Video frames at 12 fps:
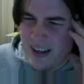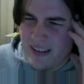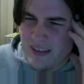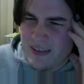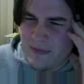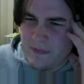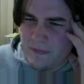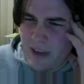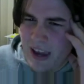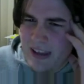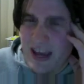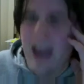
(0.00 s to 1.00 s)
is
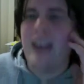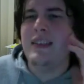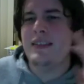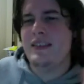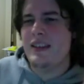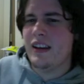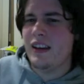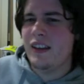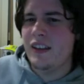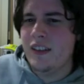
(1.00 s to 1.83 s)
fantastic.